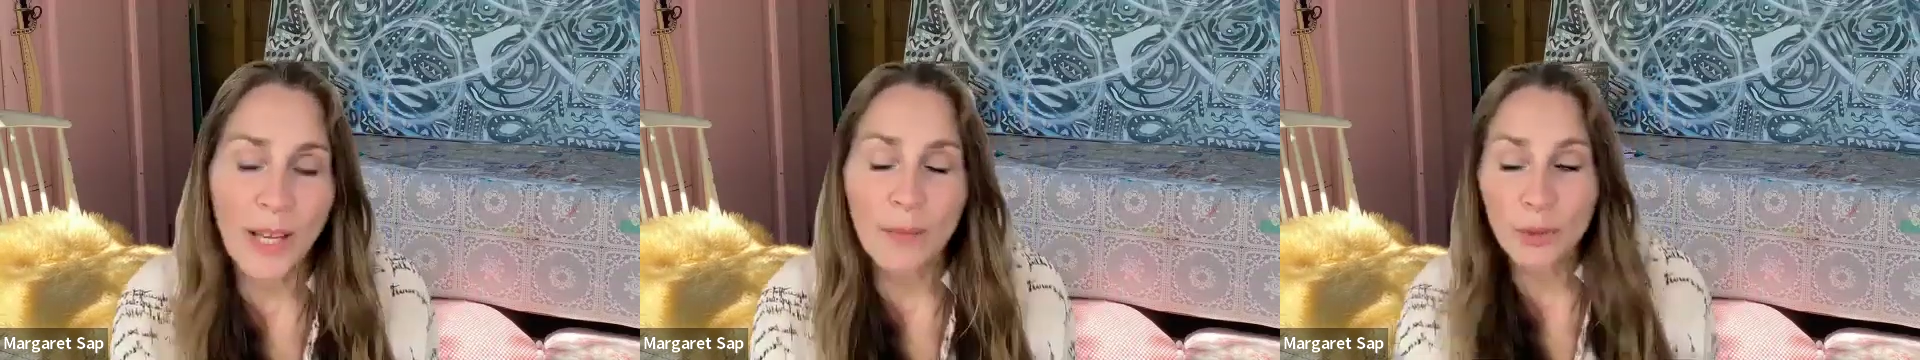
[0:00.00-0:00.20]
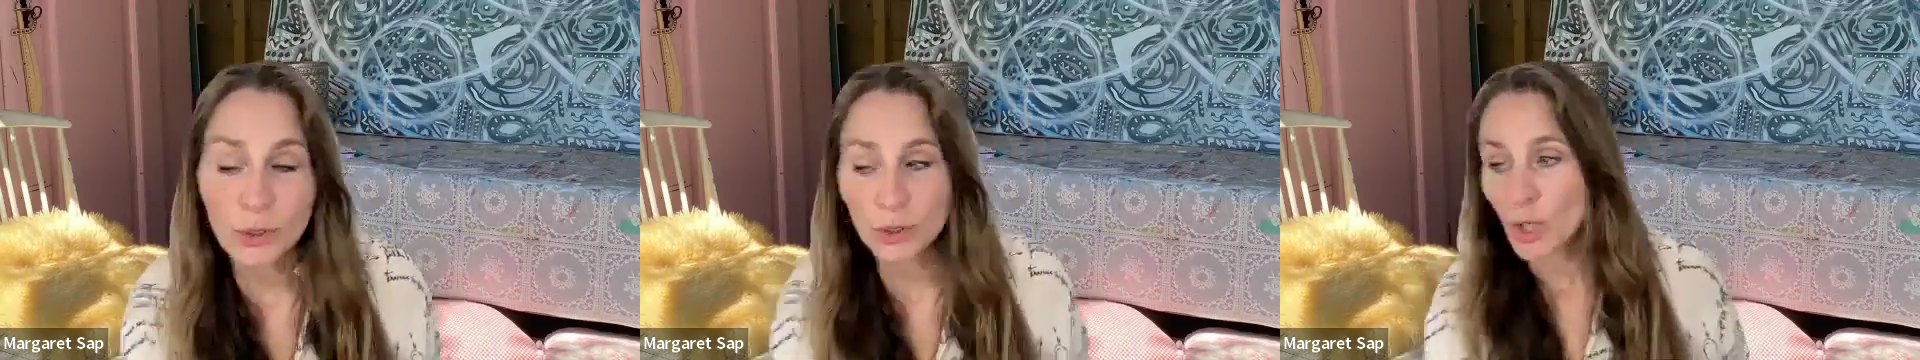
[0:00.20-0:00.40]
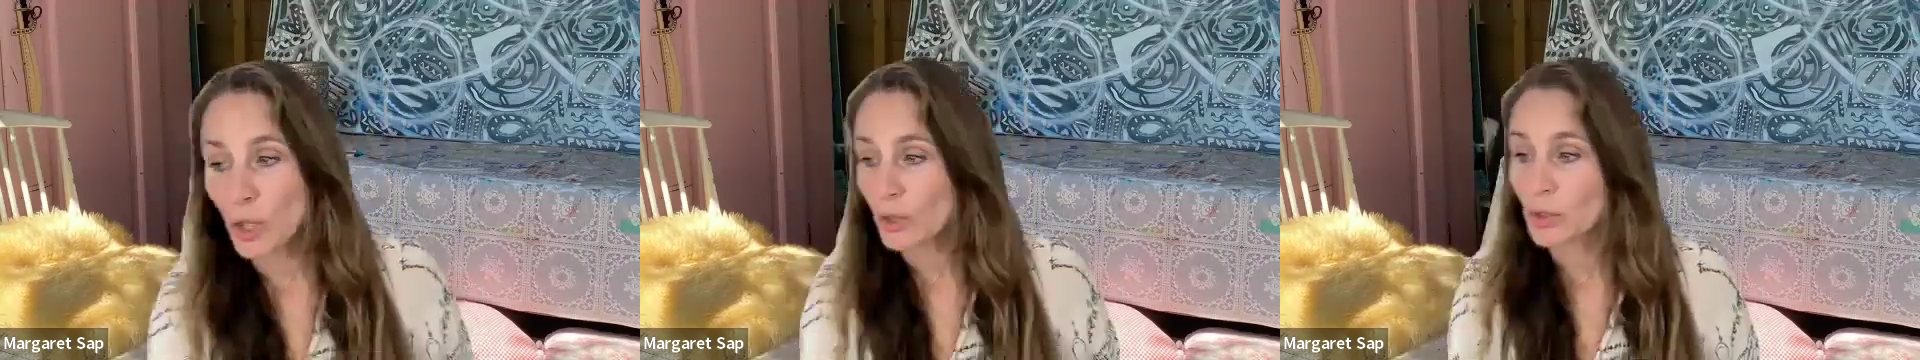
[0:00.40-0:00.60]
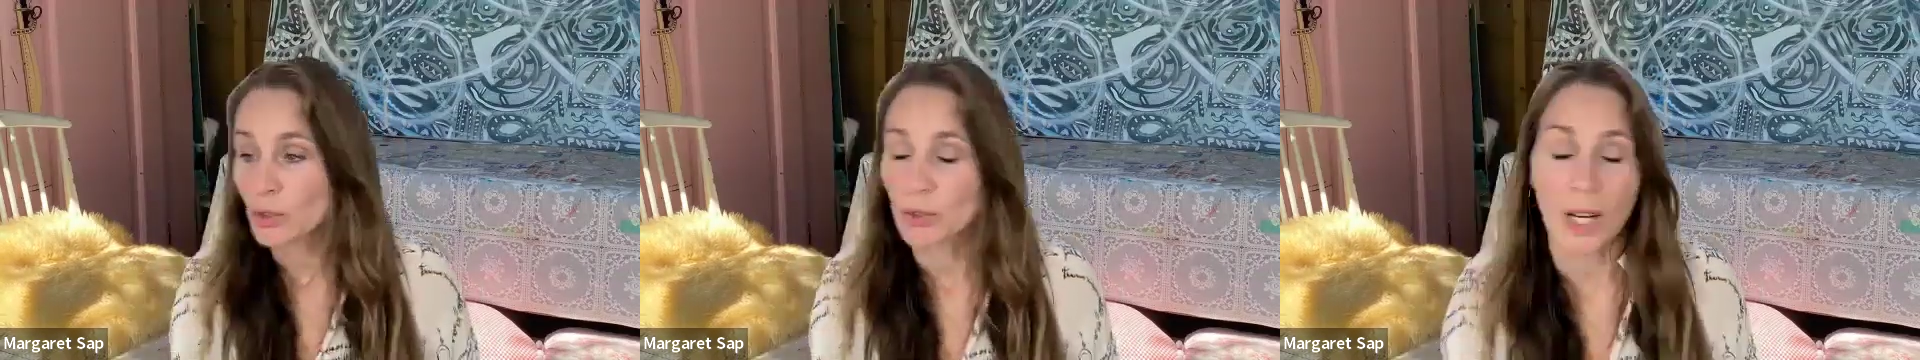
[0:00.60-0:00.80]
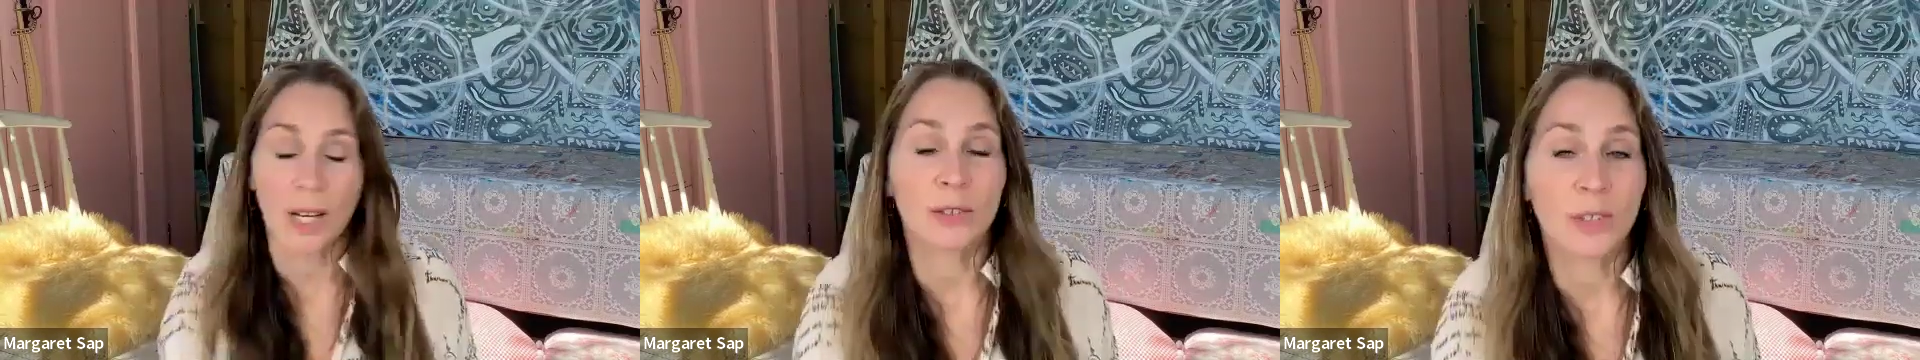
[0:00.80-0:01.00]
and what's going
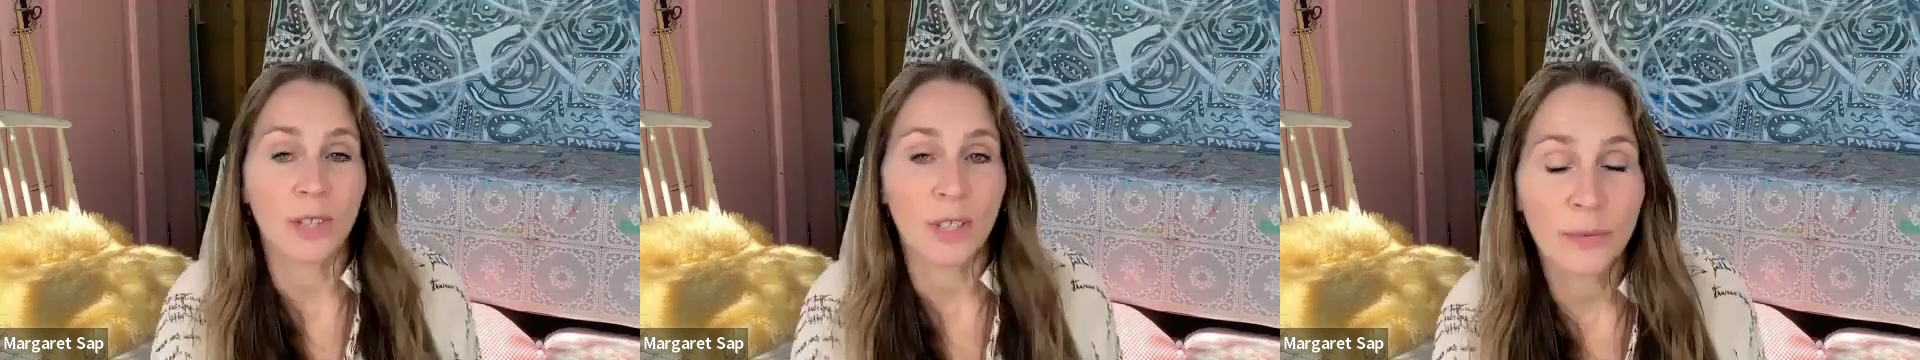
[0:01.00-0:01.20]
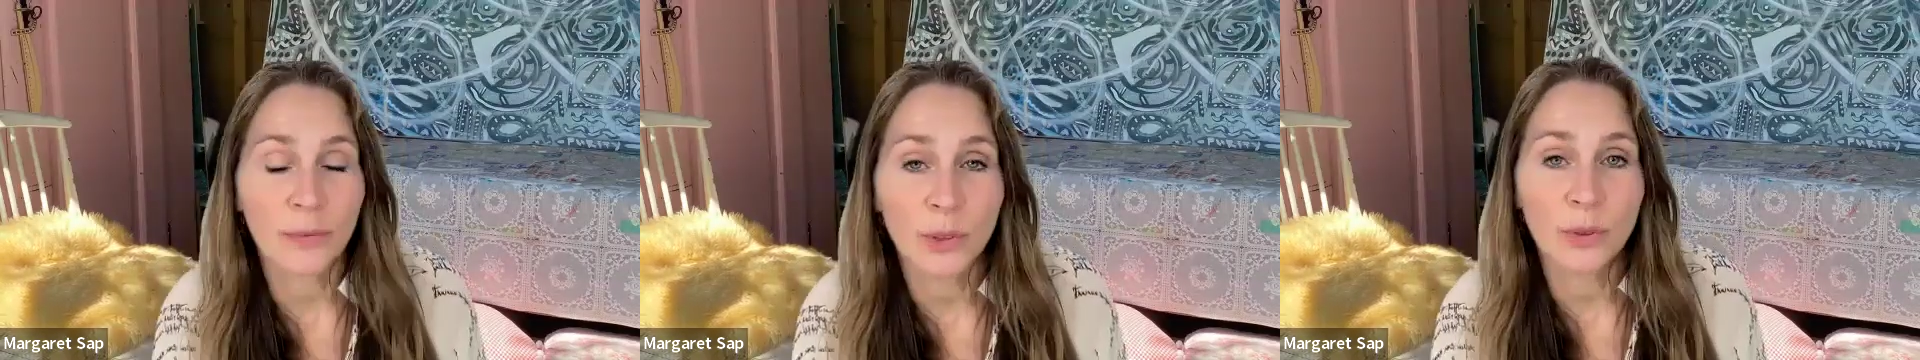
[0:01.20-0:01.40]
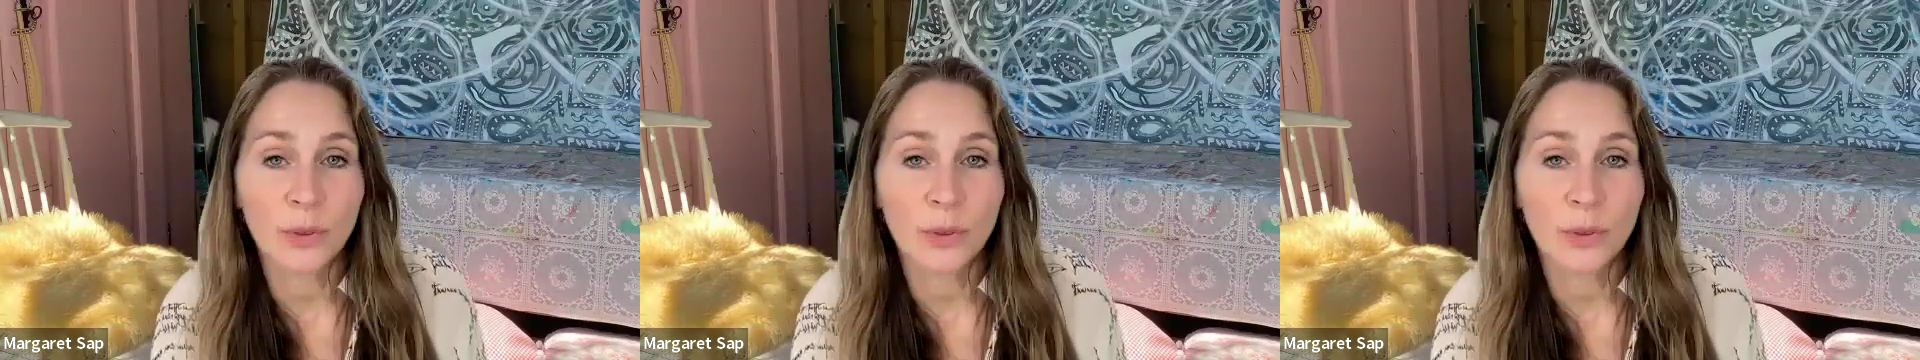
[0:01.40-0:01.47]
on outside of